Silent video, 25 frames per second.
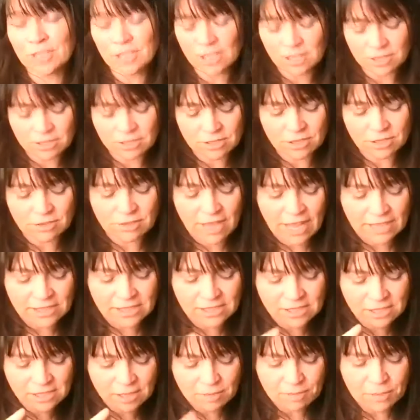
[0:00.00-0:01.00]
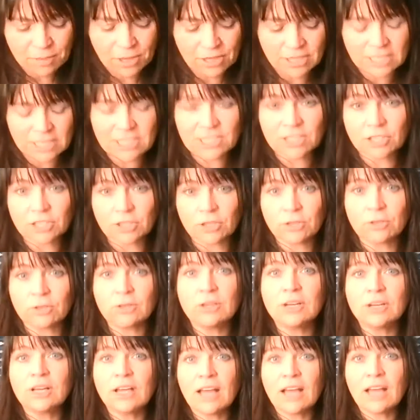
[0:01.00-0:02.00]
So that's political.
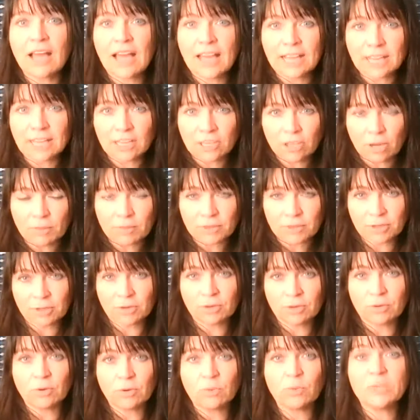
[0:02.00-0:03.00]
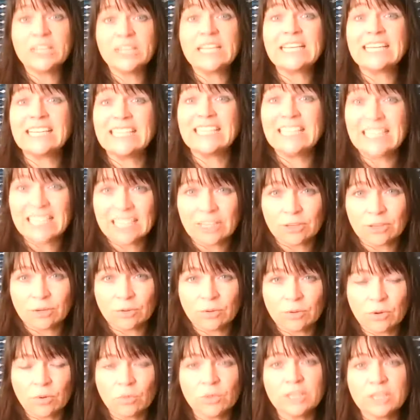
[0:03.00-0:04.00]
Economical, we need
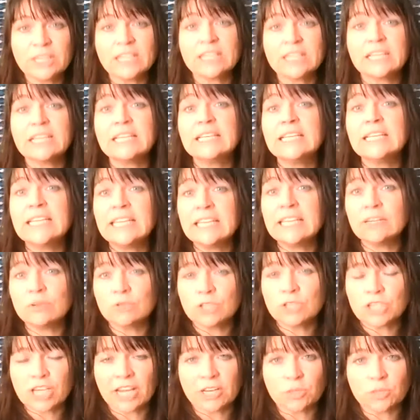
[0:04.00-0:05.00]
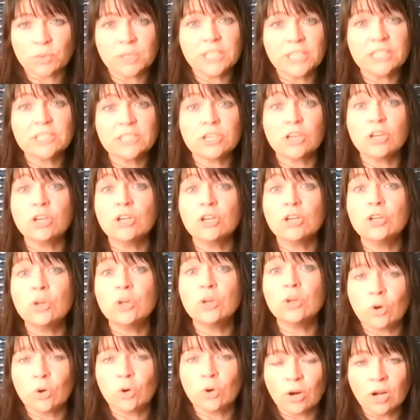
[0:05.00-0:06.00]
legal, we need a legal change, we need a
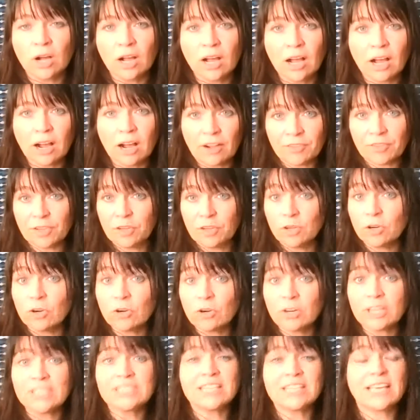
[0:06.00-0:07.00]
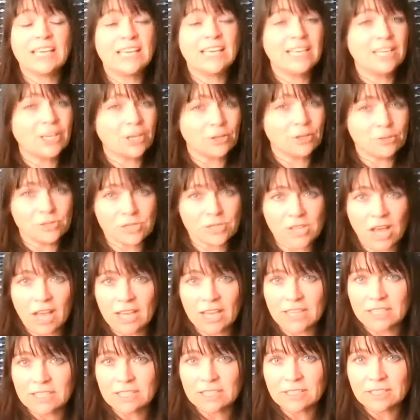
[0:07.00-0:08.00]
law, and the law is
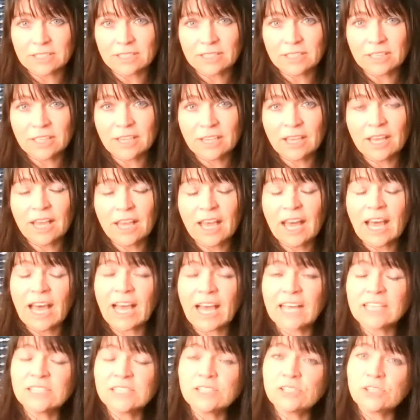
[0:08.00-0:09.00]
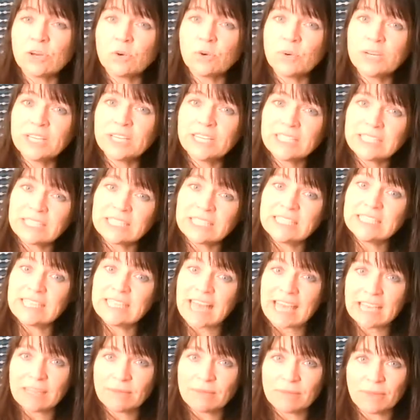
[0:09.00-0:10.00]
ecocide. And so we need to
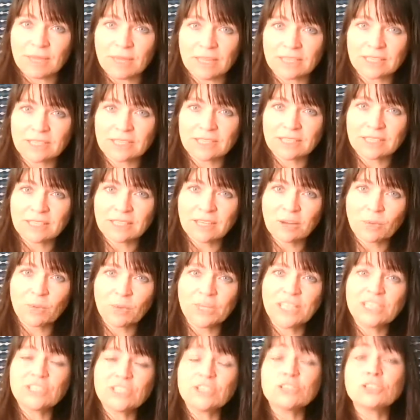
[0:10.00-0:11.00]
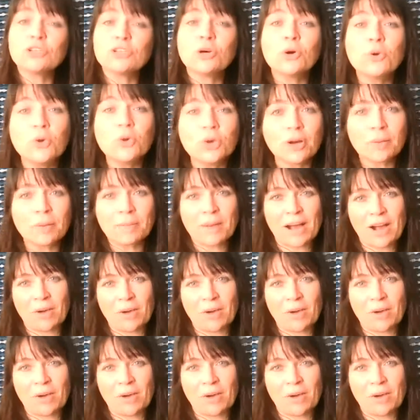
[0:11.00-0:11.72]
name it. We need to talk about